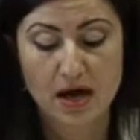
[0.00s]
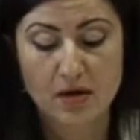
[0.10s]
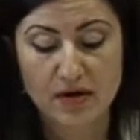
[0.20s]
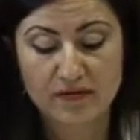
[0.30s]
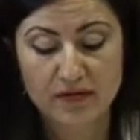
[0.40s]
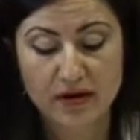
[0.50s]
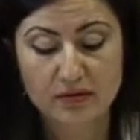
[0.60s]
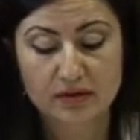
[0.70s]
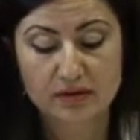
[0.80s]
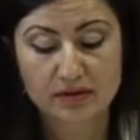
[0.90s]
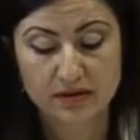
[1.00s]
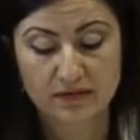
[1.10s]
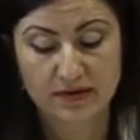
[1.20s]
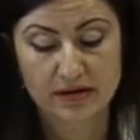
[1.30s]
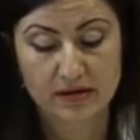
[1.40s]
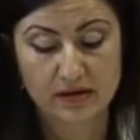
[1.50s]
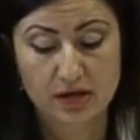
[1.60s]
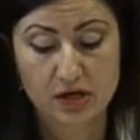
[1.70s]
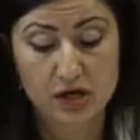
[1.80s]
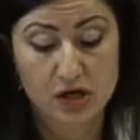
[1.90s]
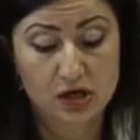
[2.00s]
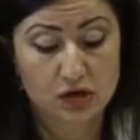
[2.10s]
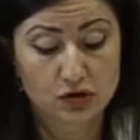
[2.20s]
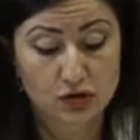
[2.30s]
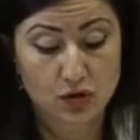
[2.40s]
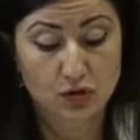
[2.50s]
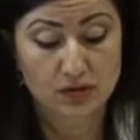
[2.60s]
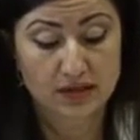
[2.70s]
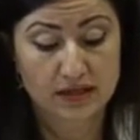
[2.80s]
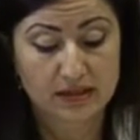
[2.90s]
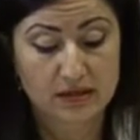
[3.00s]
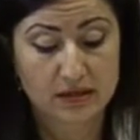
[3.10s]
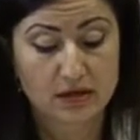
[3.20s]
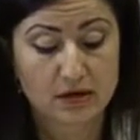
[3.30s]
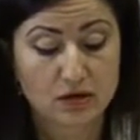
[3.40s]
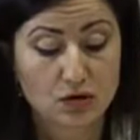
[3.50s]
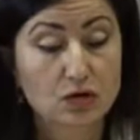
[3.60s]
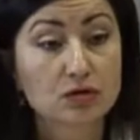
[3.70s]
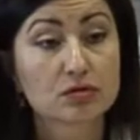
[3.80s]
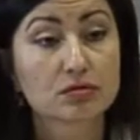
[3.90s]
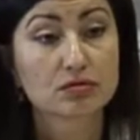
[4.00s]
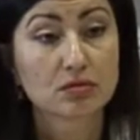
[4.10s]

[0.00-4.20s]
However, our survey showed that not